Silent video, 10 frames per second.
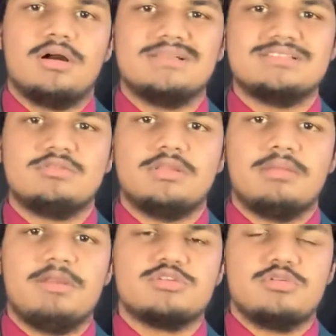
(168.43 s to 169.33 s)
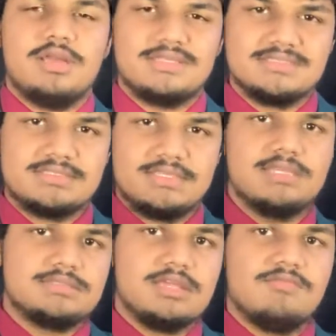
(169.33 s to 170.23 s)
Until then, make sure you guys stay
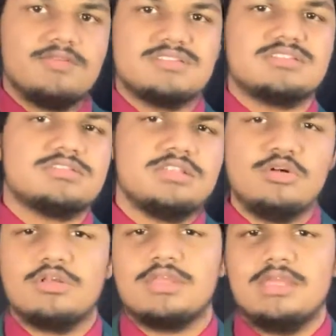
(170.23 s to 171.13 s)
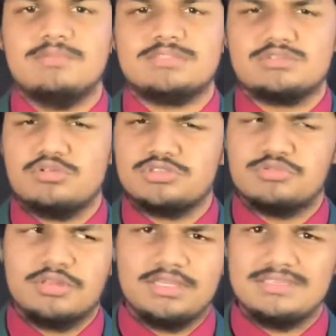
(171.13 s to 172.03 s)
safe and still keep socially